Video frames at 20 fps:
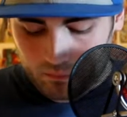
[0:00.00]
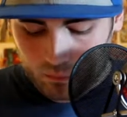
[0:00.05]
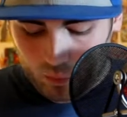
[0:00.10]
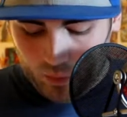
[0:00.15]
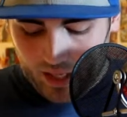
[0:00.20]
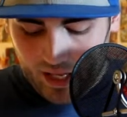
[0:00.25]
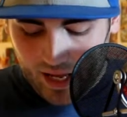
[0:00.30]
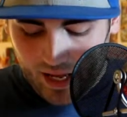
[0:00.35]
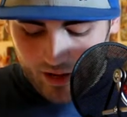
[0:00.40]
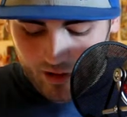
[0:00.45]

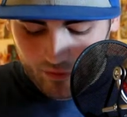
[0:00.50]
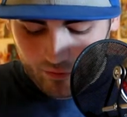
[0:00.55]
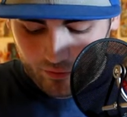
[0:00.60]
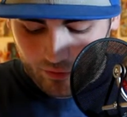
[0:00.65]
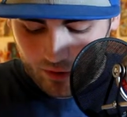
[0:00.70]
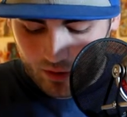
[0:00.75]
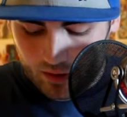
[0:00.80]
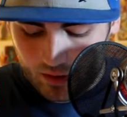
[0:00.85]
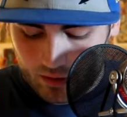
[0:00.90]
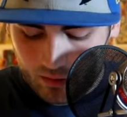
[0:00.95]
We
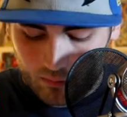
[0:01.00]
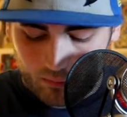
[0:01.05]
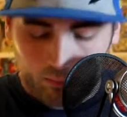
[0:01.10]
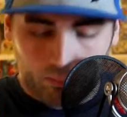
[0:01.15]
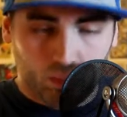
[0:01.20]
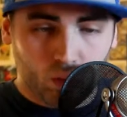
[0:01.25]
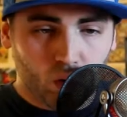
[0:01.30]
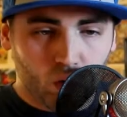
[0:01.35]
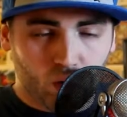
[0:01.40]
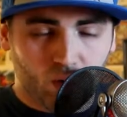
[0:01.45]
have
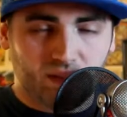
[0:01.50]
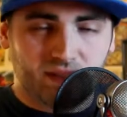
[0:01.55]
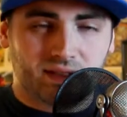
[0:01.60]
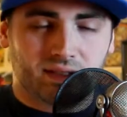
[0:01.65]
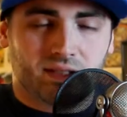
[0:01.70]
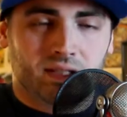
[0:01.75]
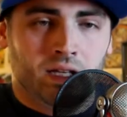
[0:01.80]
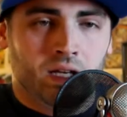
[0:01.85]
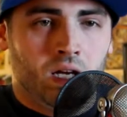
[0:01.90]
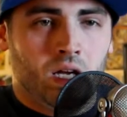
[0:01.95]

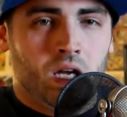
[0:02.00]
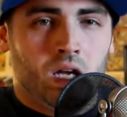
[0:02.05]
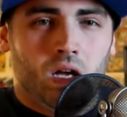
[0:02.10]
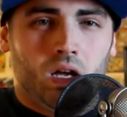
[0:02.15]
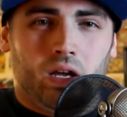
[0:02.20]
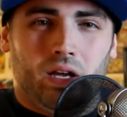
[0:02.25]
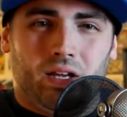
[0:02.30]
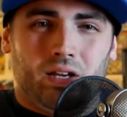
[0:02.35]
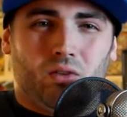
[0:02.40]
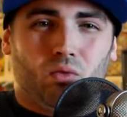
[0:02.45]
Bruce
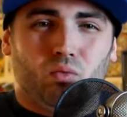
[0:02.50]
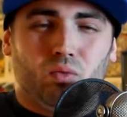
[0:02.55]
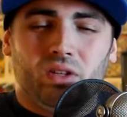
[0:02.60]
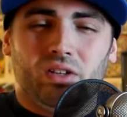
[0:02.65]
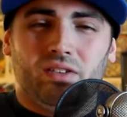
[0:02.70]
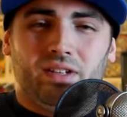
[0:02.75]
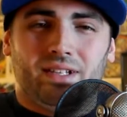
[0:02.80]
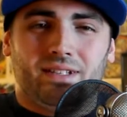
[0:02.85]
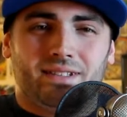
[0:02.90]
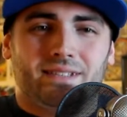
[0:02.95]
in a
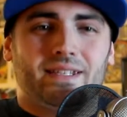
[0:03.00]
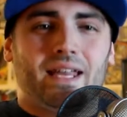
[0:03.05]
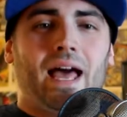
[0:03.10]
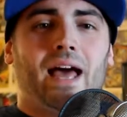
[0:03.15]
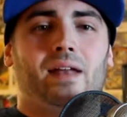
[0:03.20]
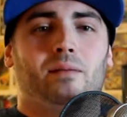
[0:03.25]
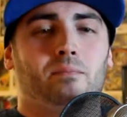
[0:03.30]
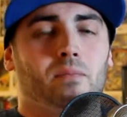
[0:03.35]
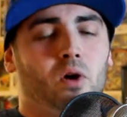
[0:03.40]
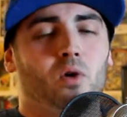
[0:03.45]
really
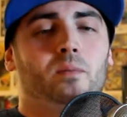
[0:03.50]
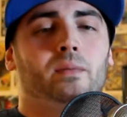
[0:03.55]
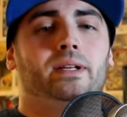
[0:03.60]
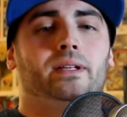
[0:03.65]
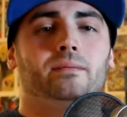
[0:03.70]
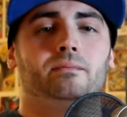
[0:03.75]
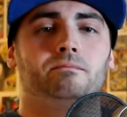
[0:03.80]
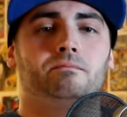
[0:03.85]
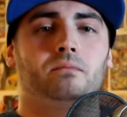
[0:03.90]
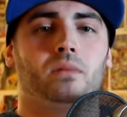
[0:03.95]
sad
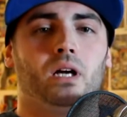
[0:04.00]
moment